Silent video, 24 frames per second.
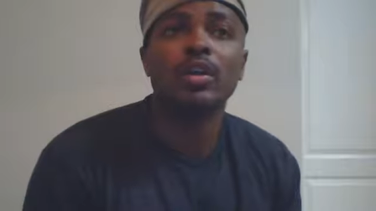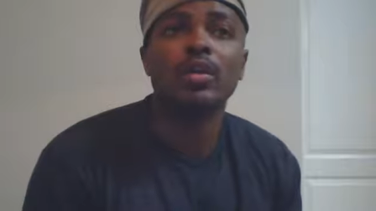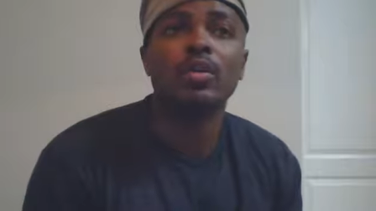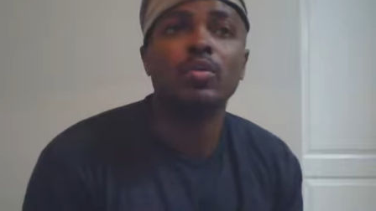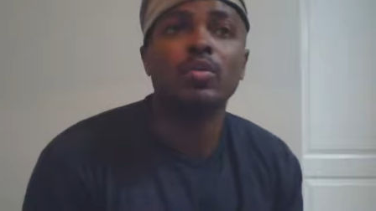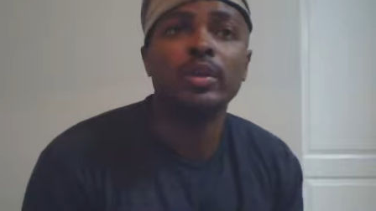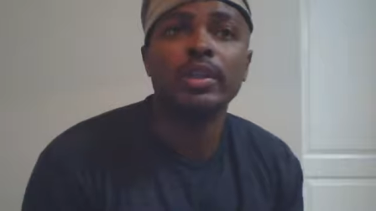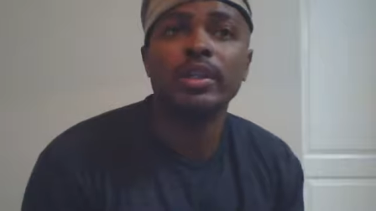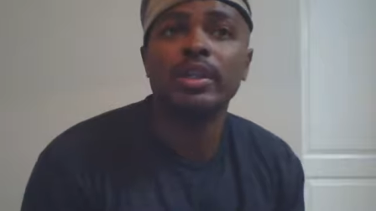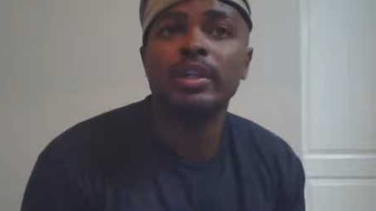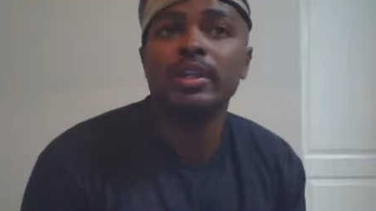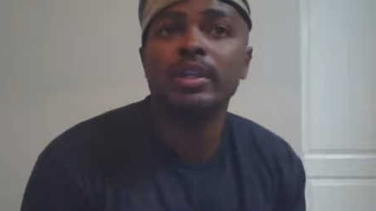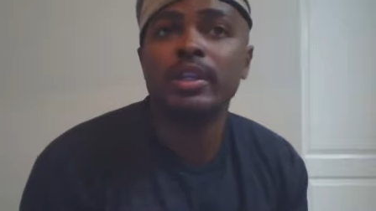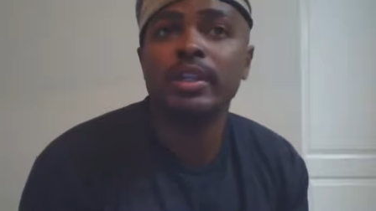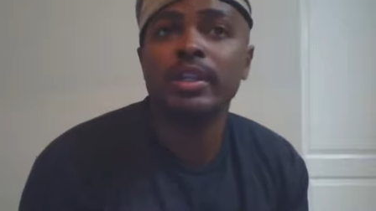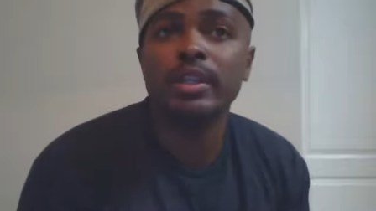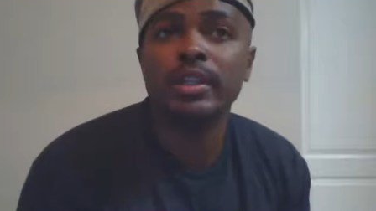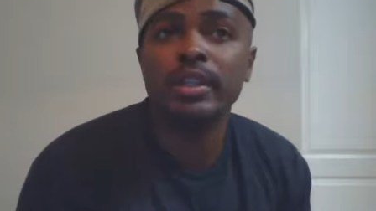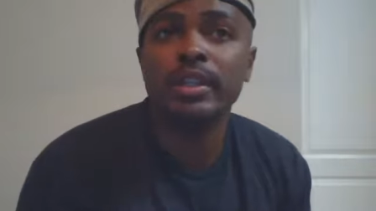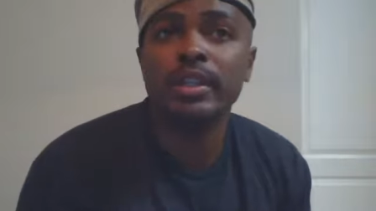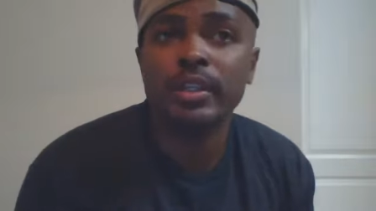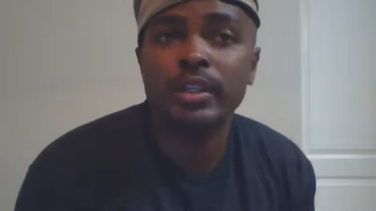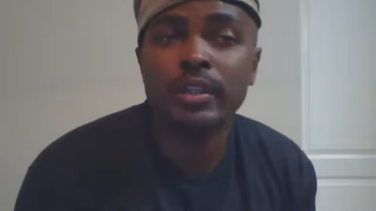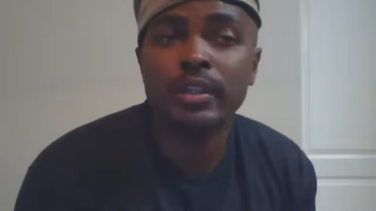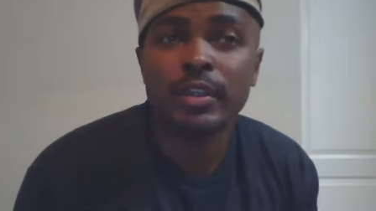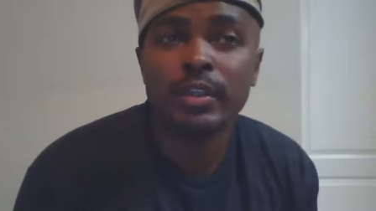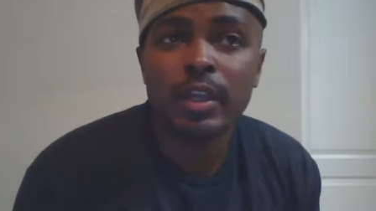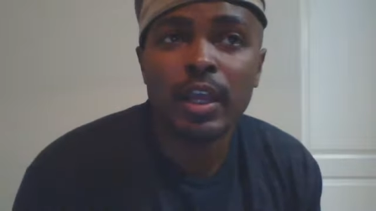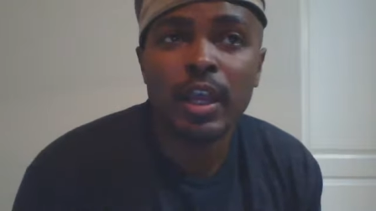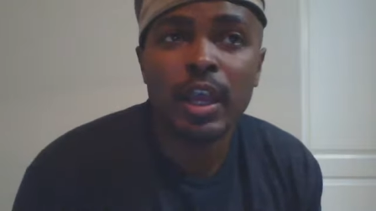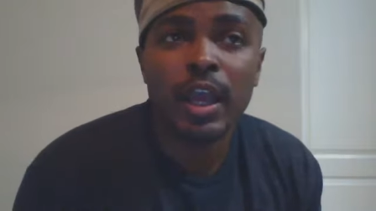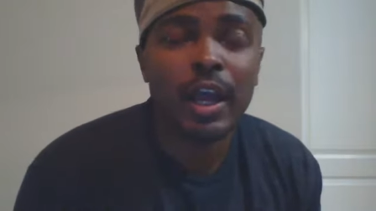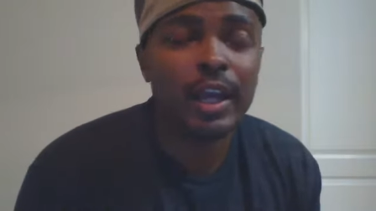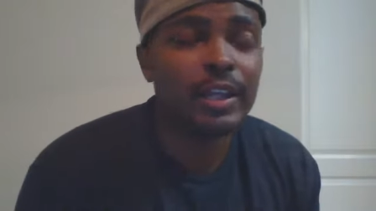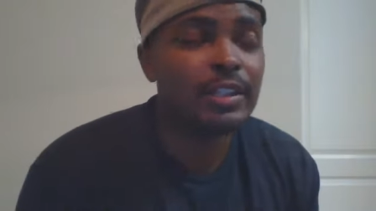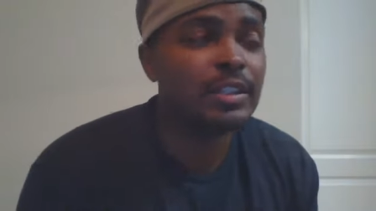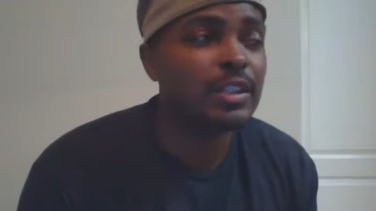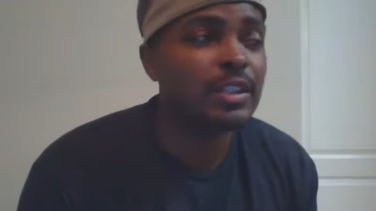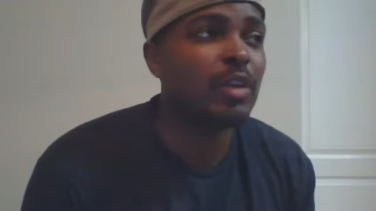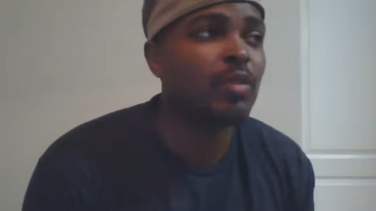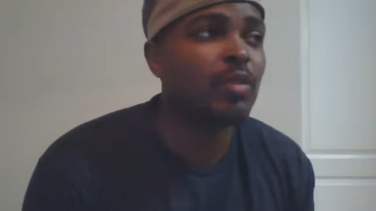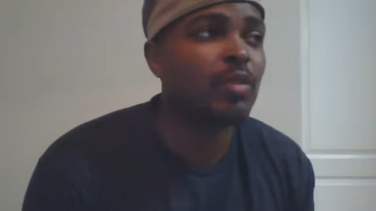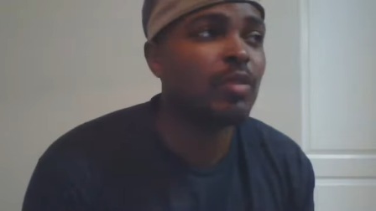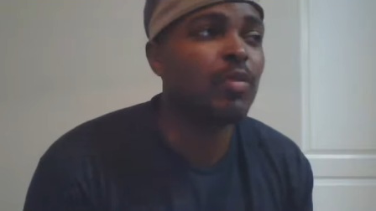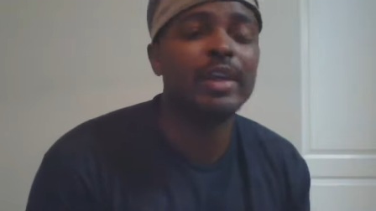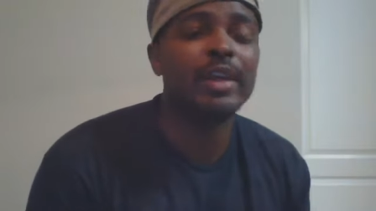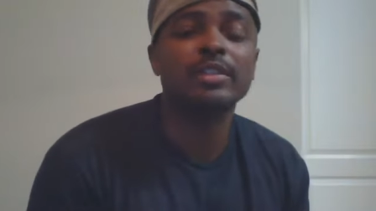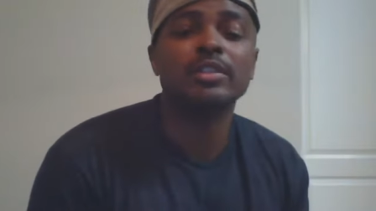weed and I got a
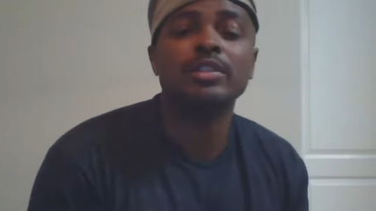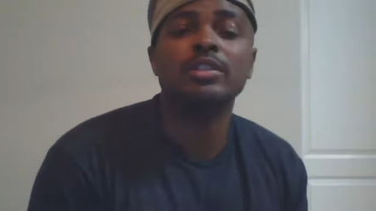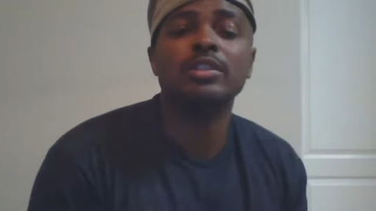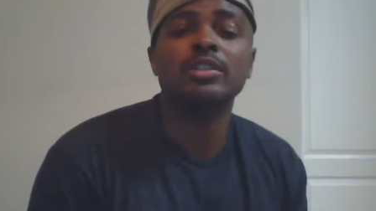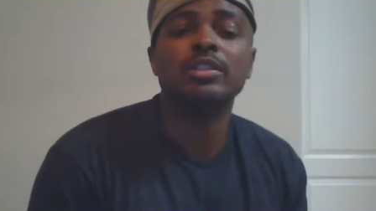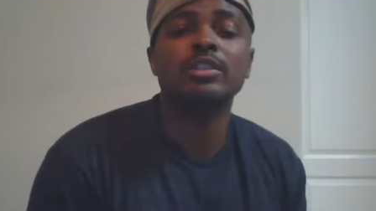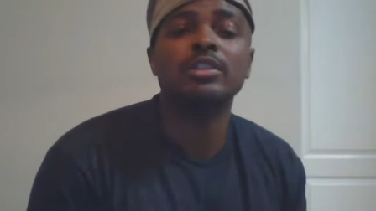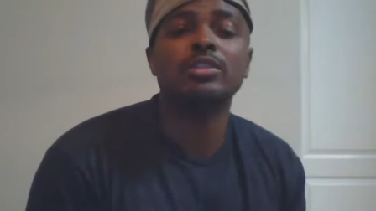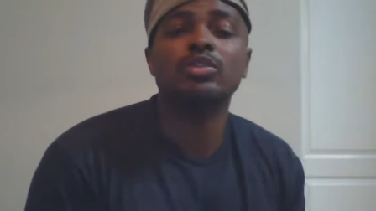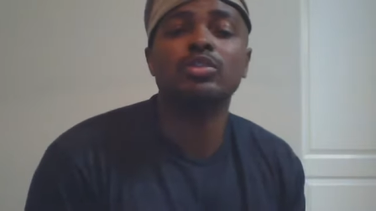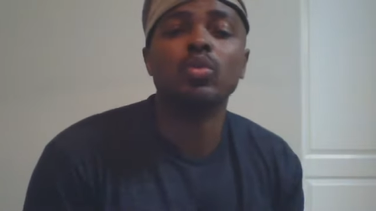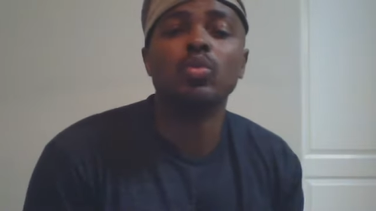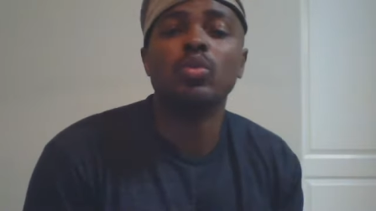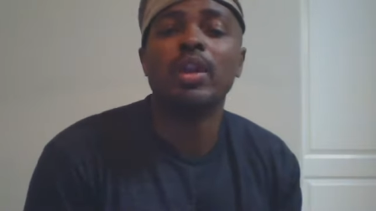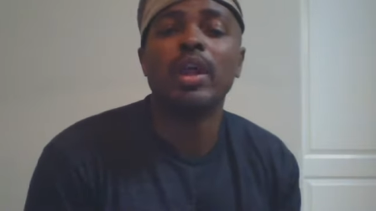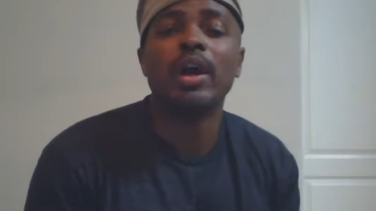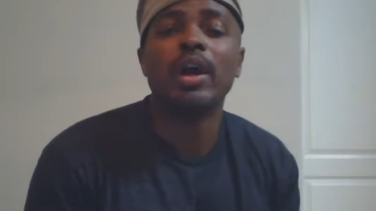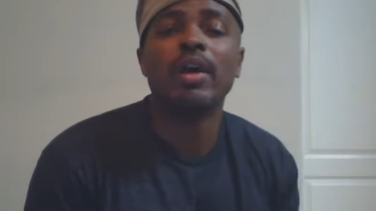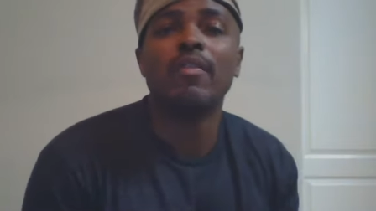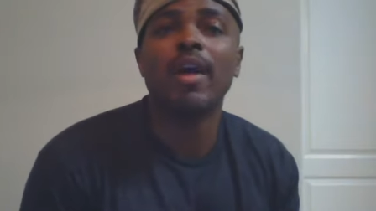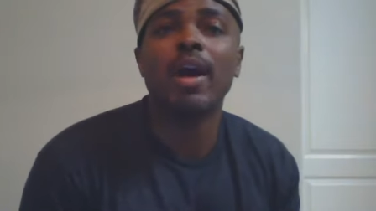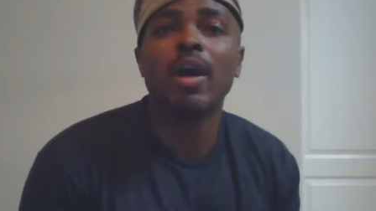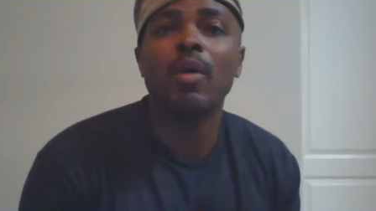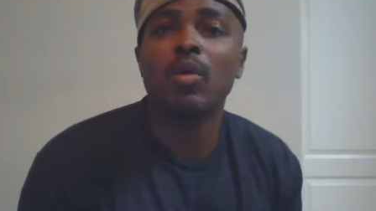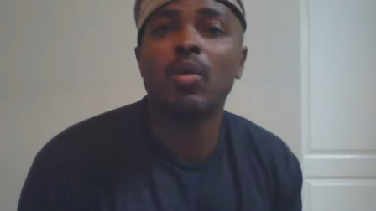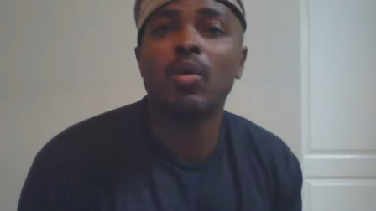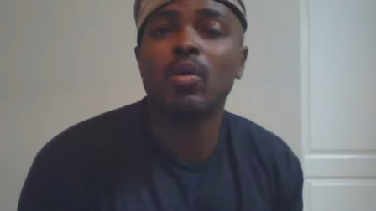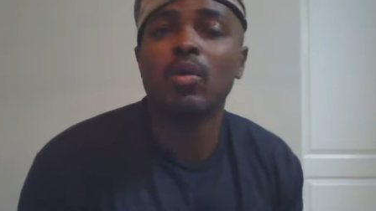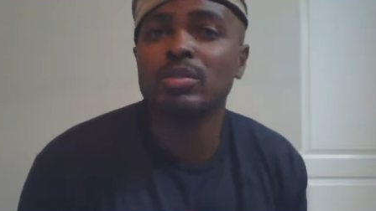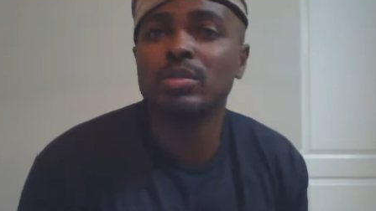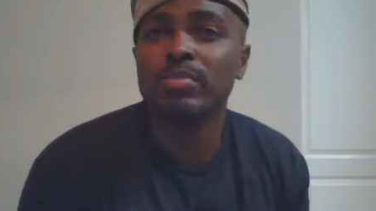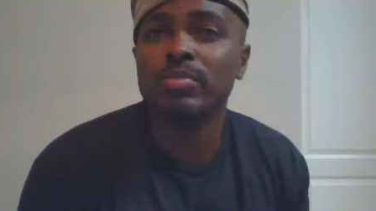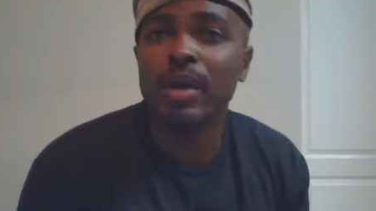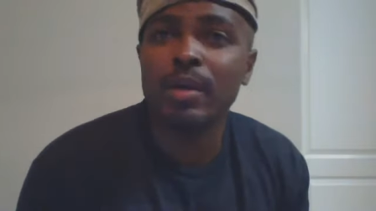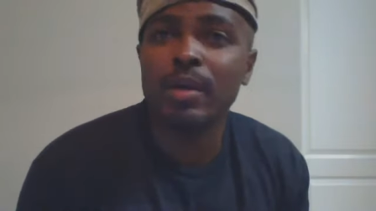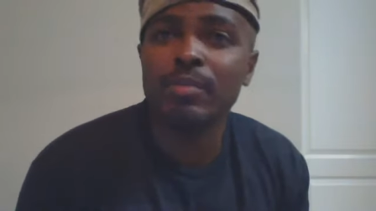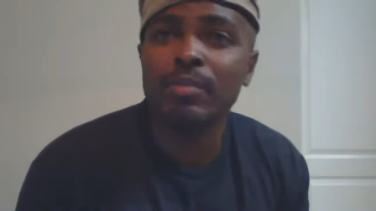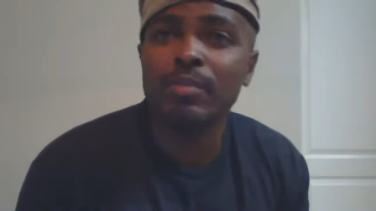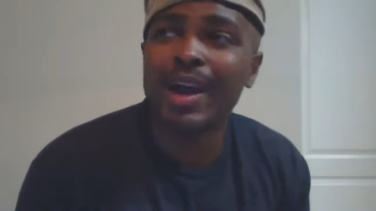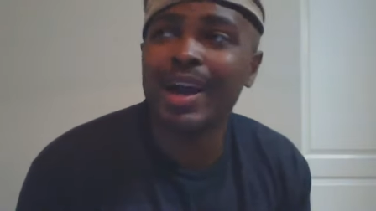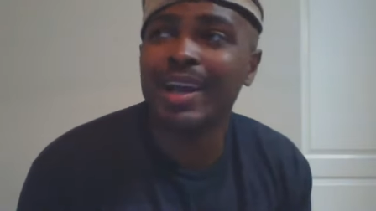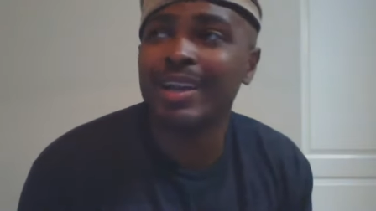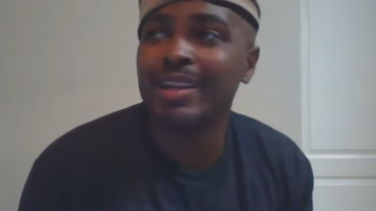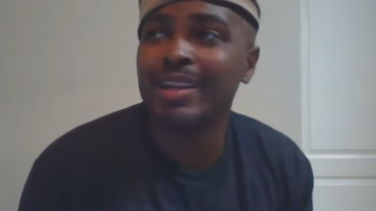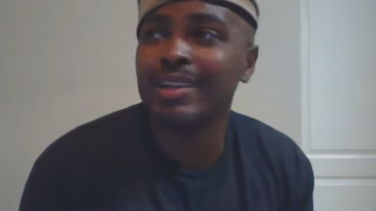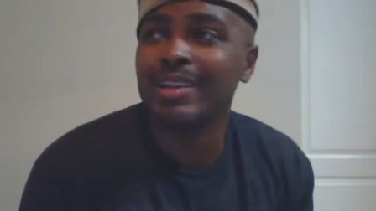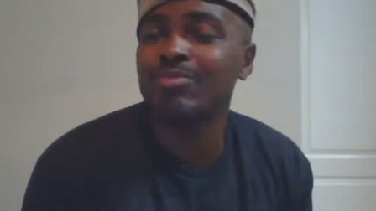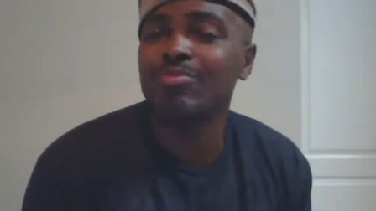right to just do whatever I want to my
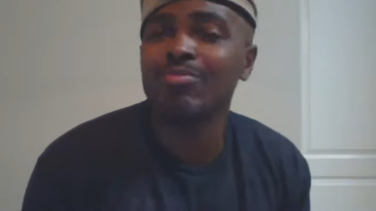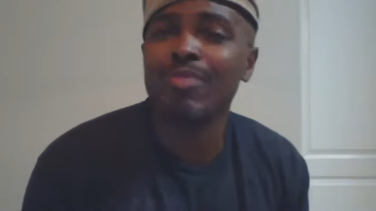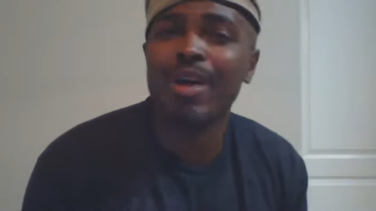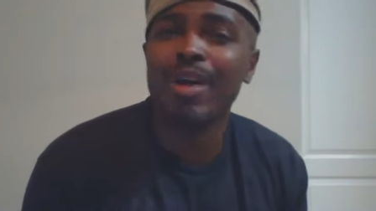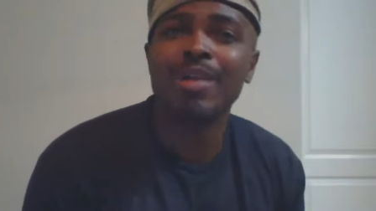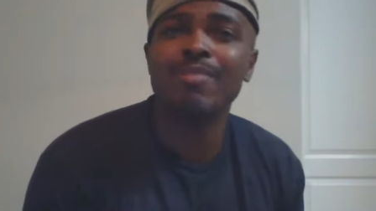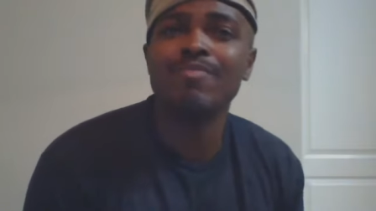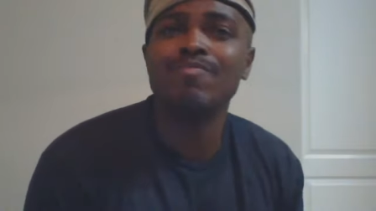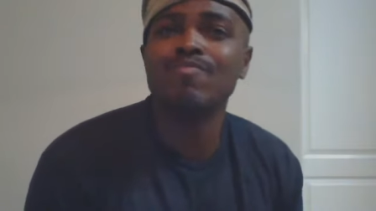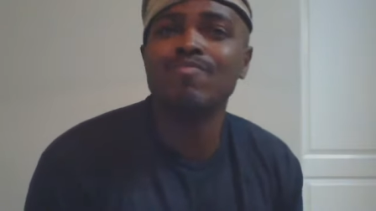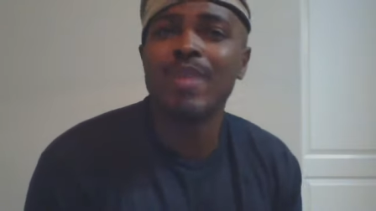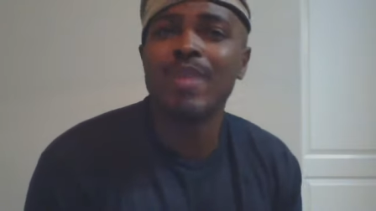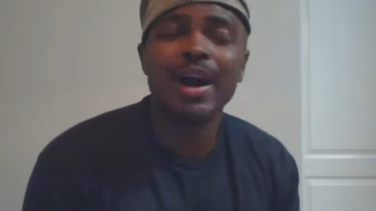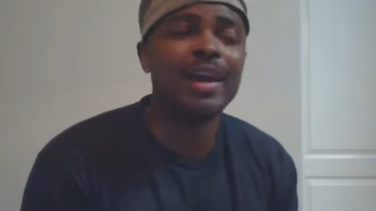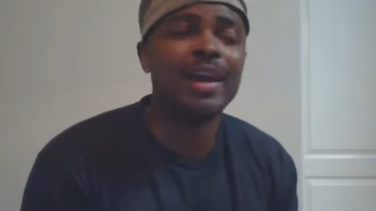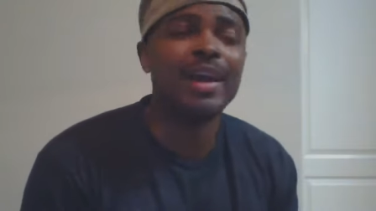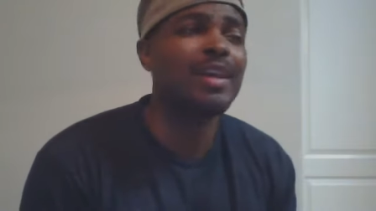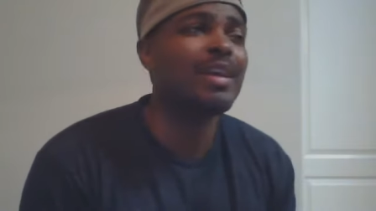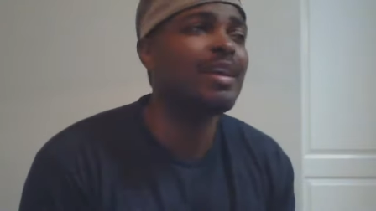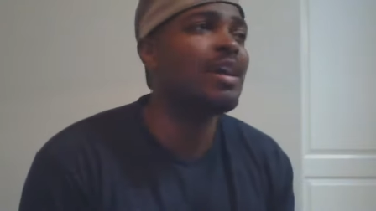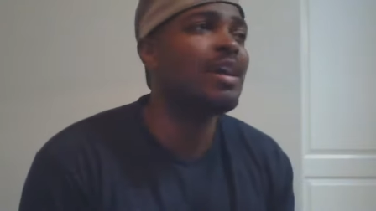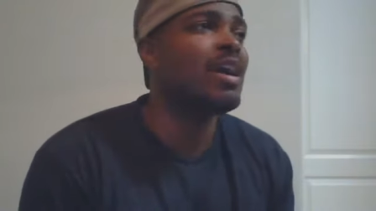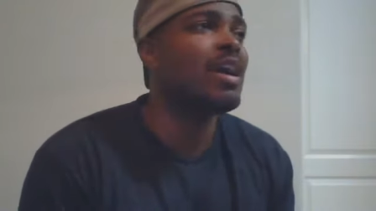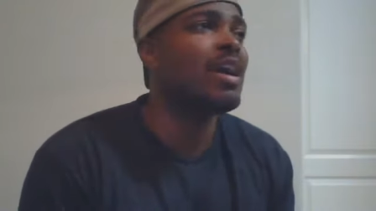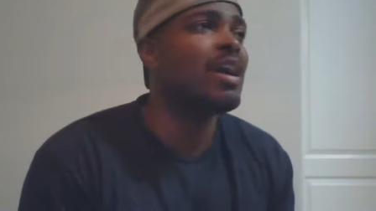body. It's my body.